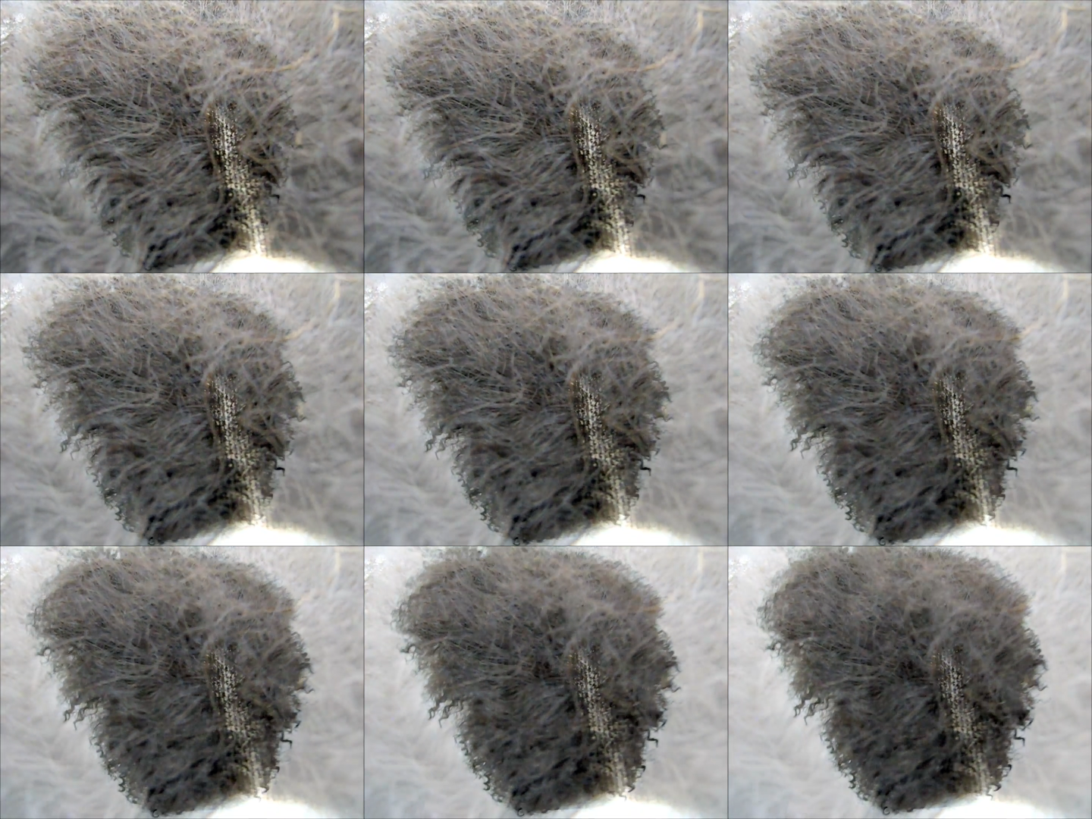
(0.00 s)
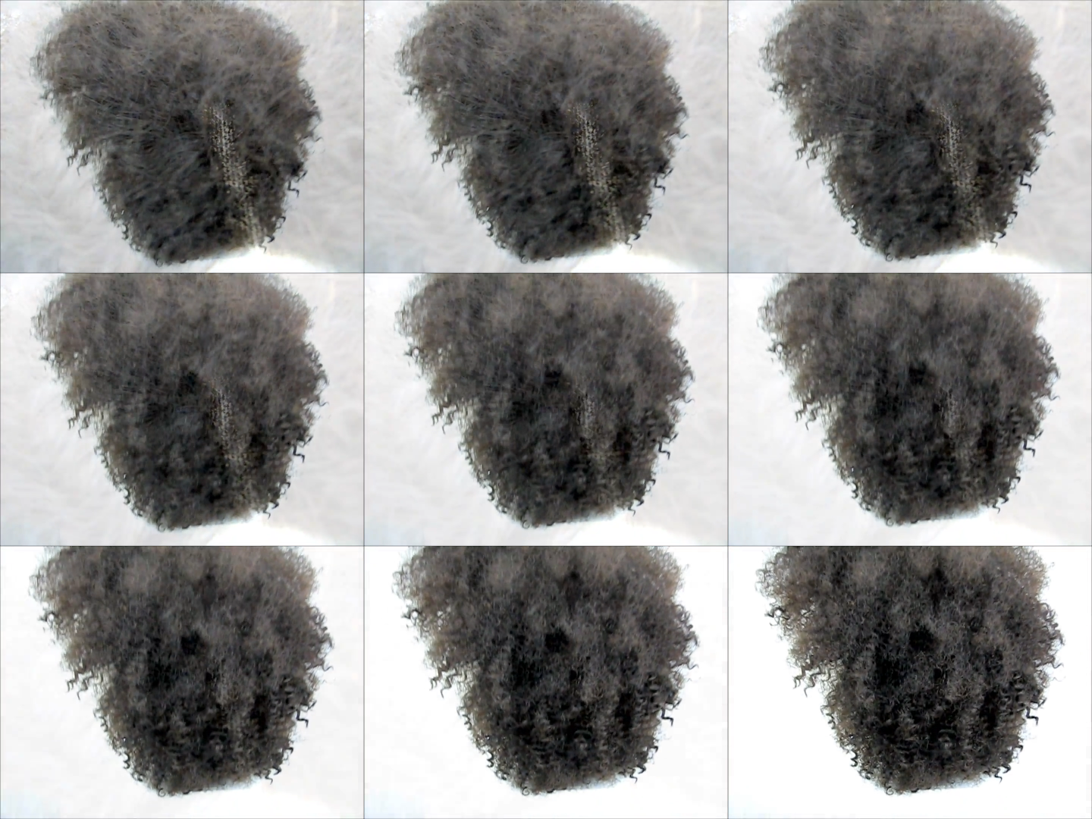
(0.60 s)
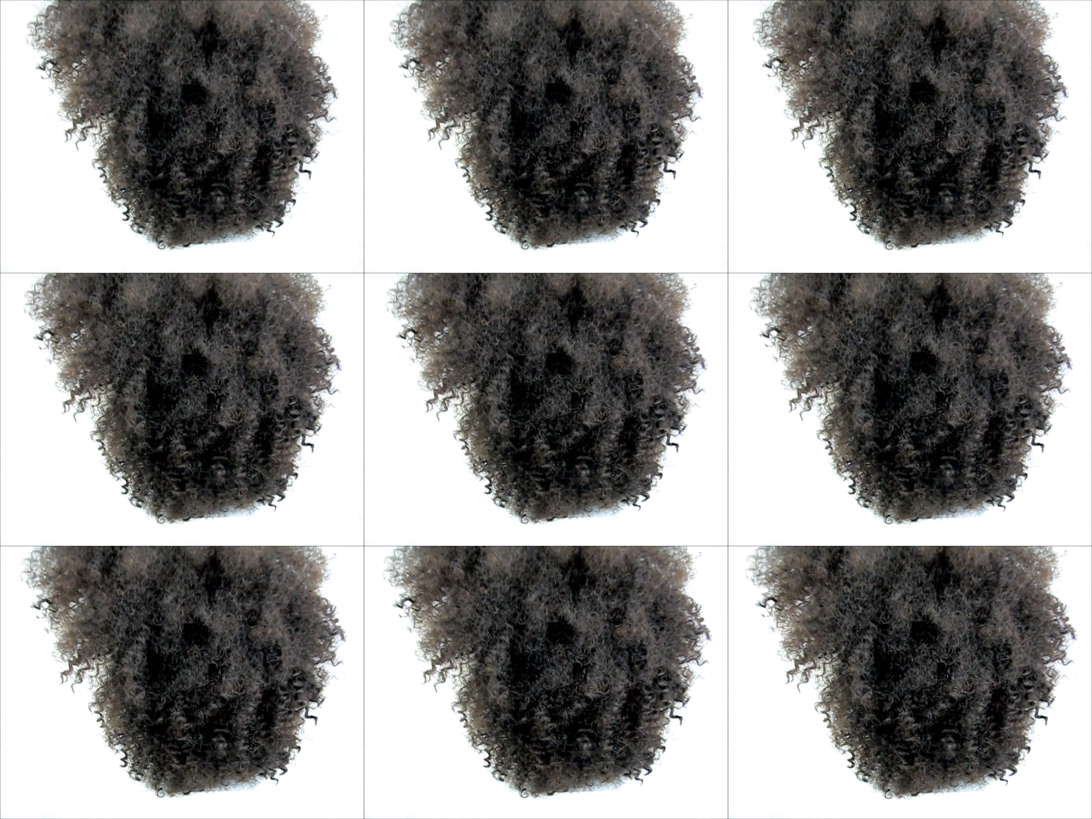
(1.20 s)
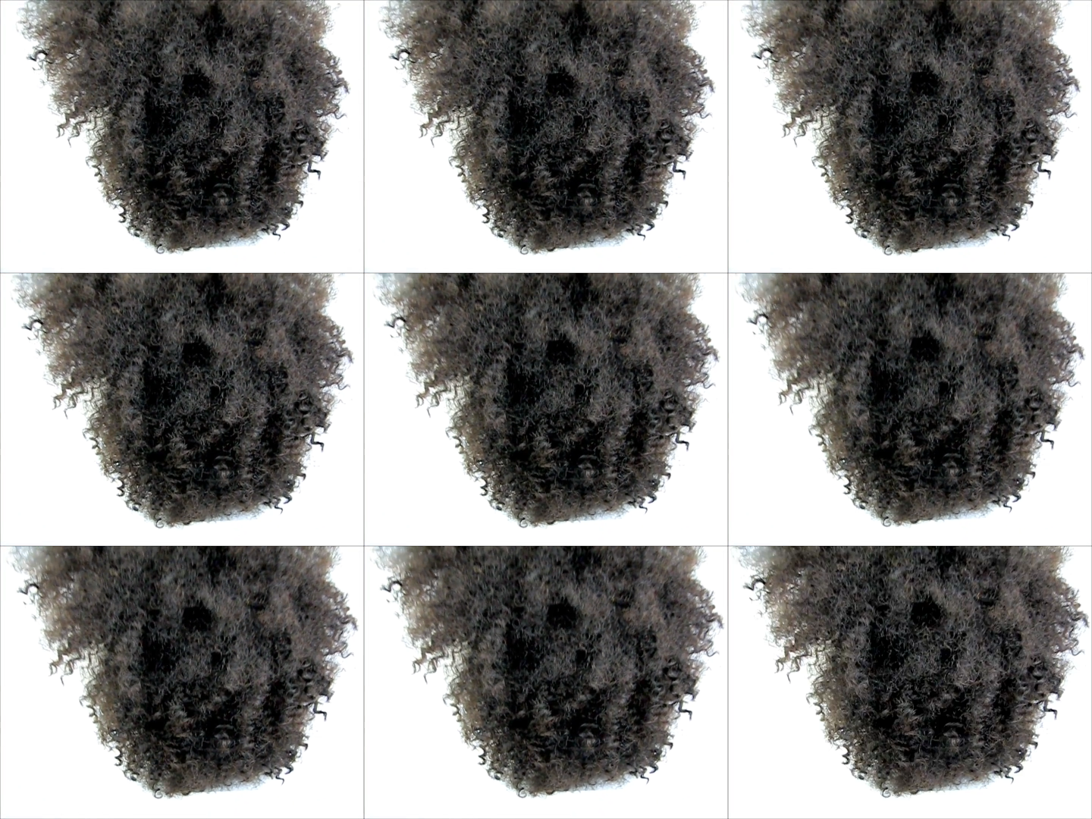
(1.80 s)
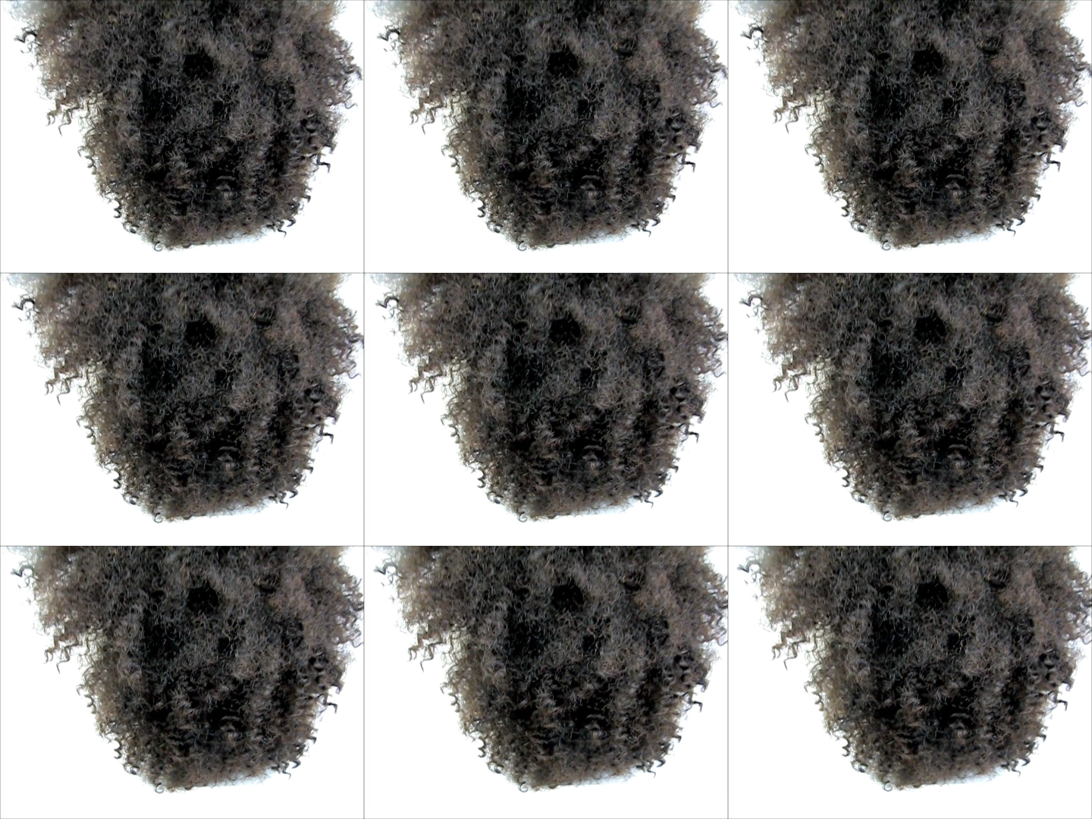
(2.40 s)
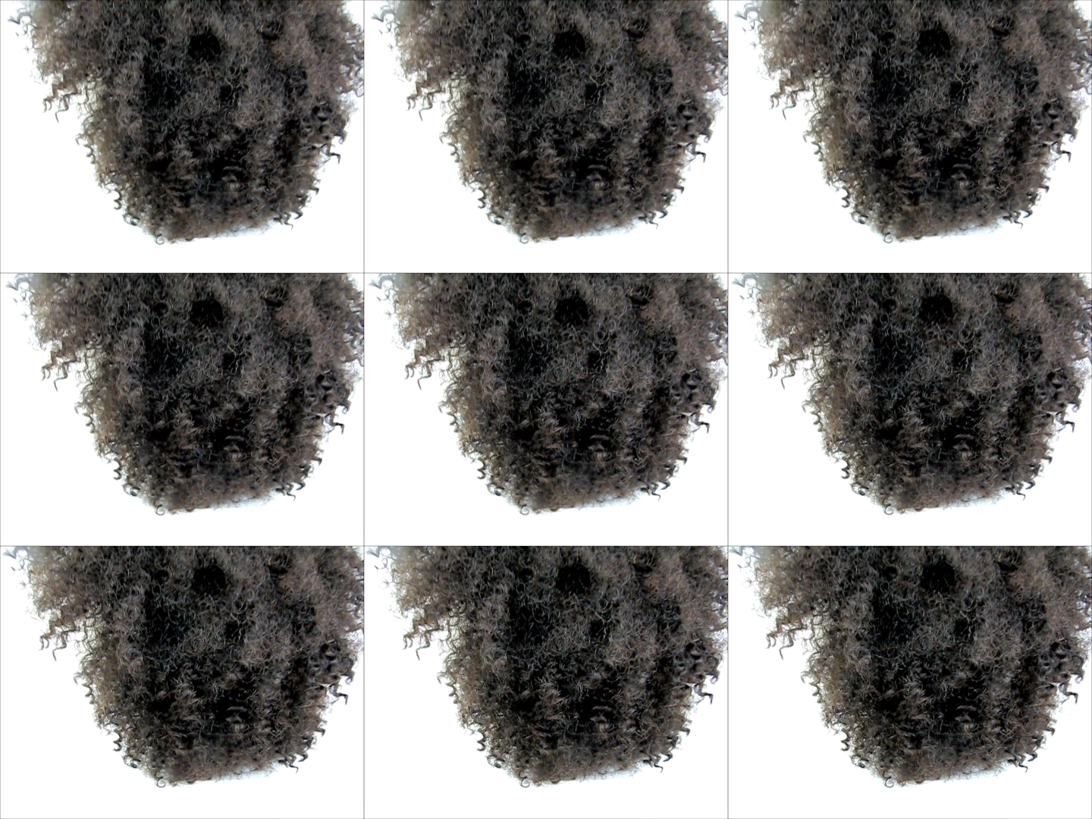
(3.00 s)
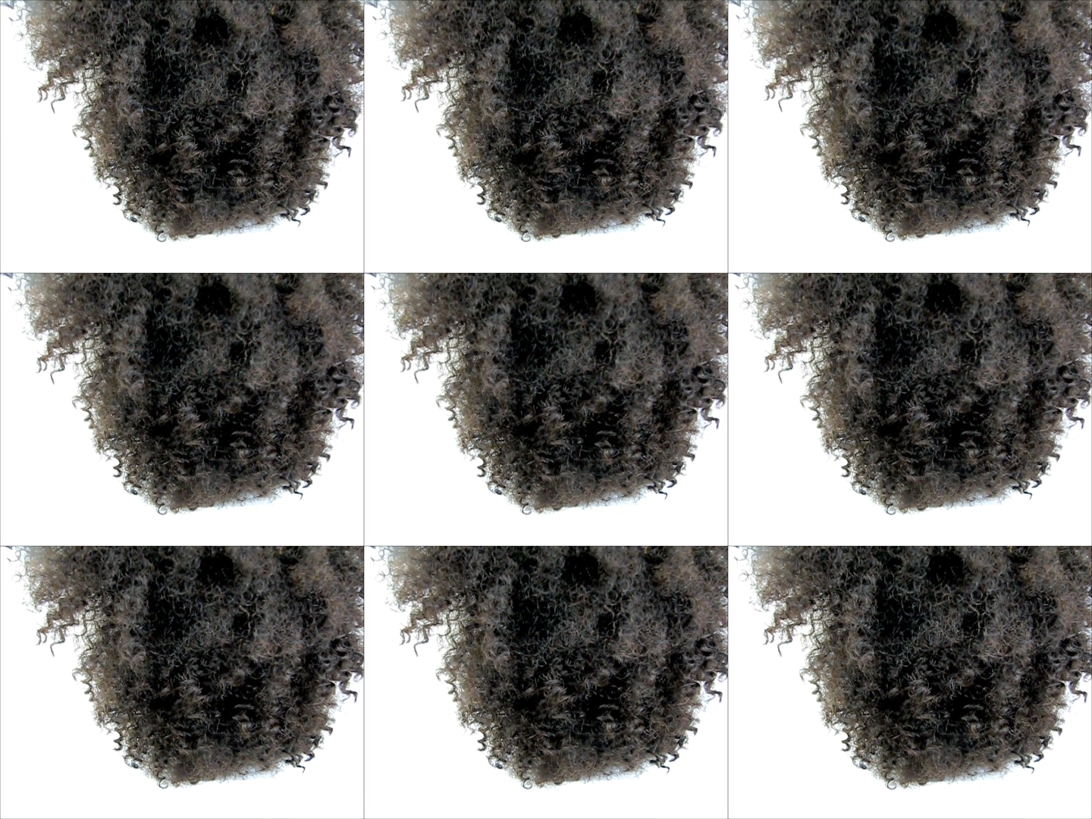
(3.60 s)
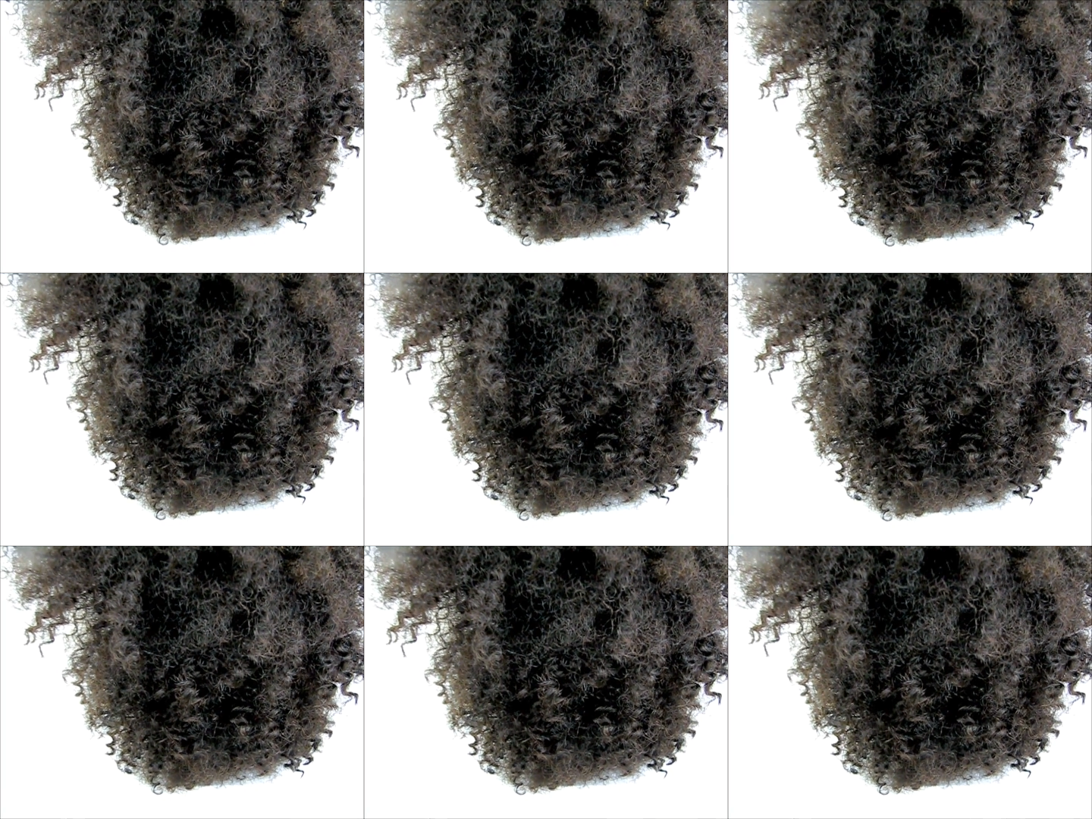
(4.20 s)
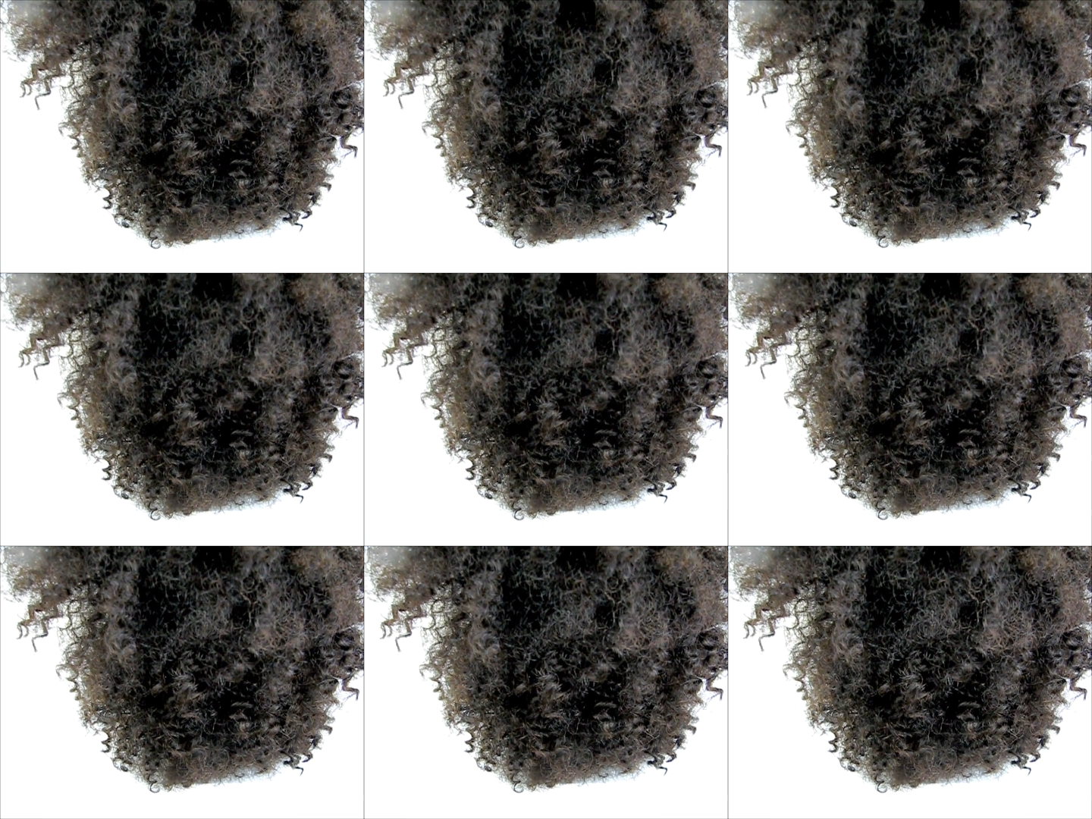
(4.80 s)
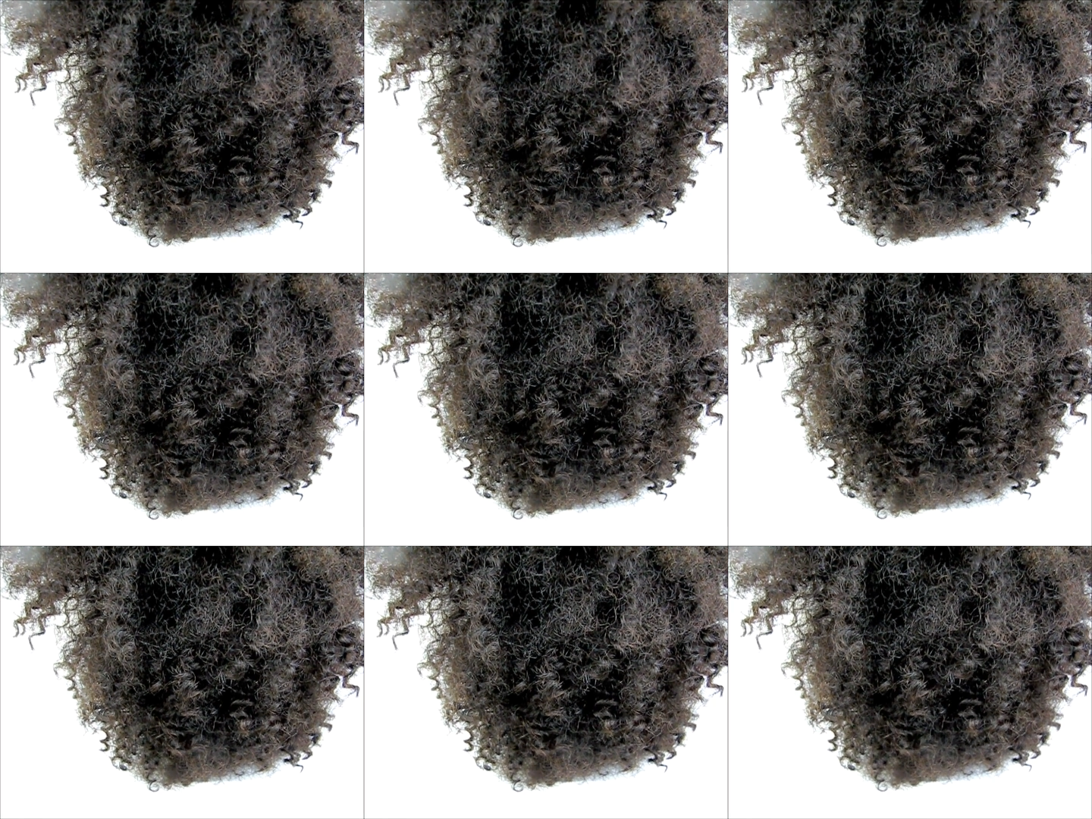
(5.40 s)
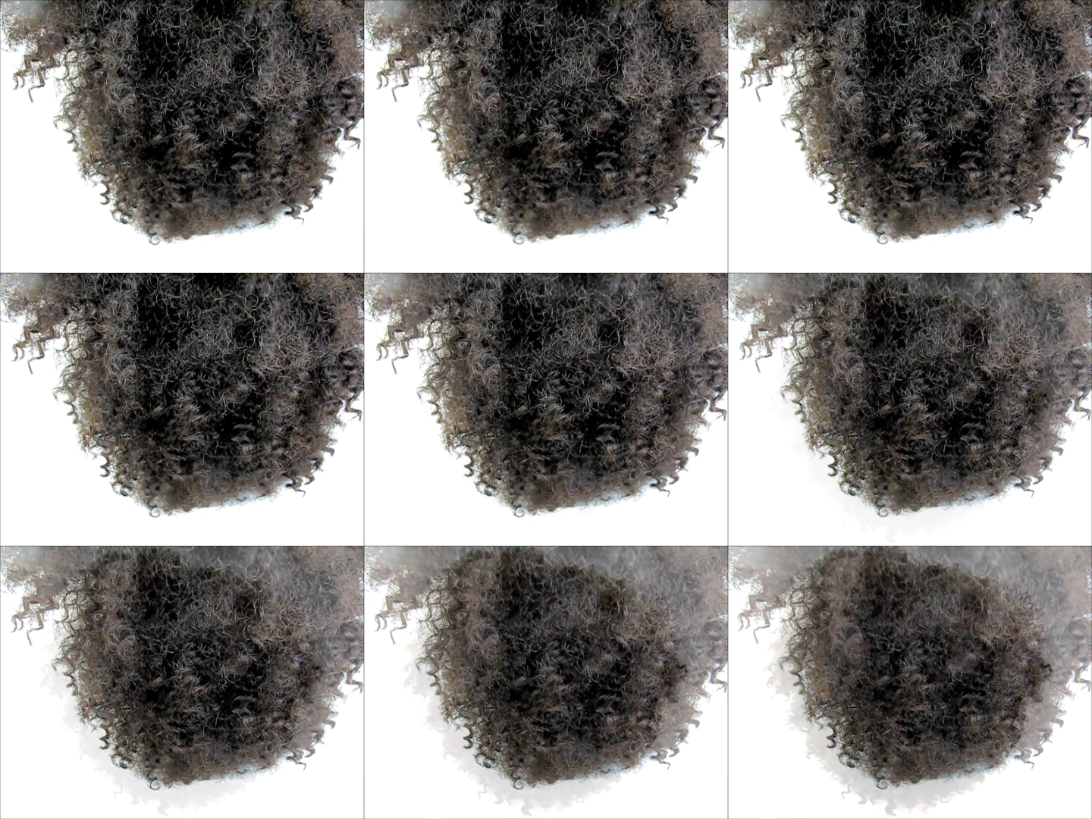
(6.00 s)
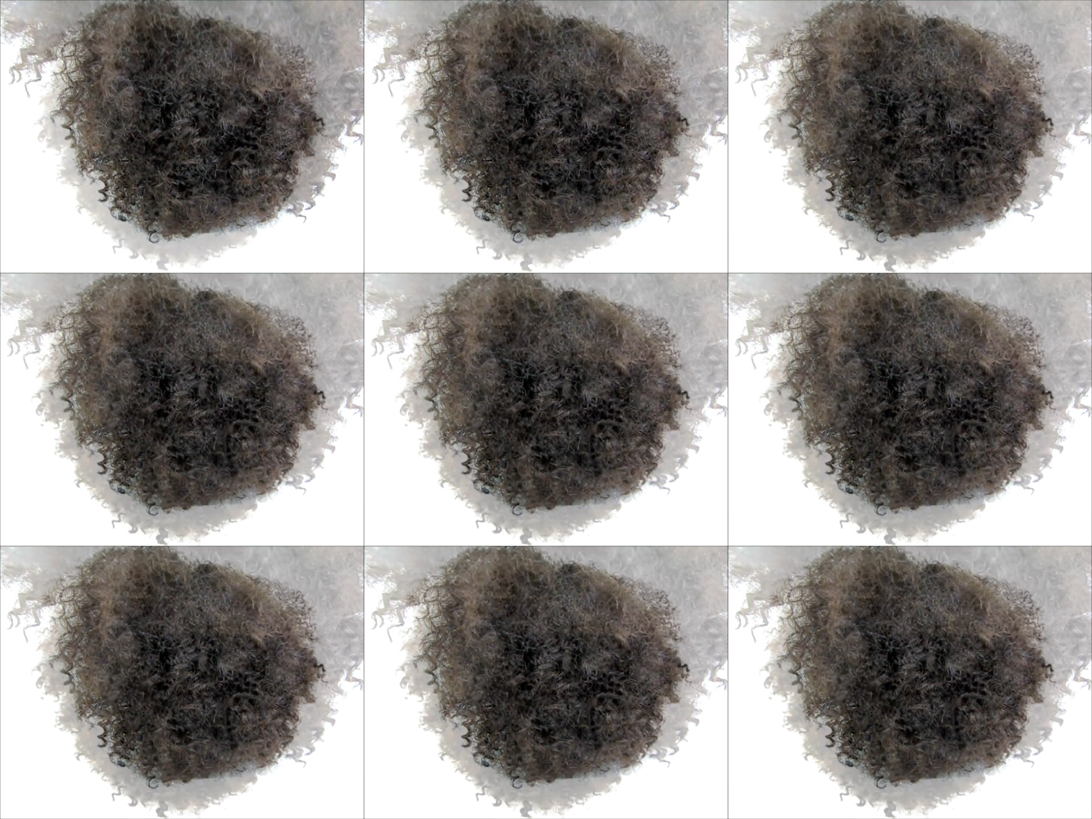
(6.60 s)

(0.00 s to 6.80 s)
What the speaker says: (no speaker visible)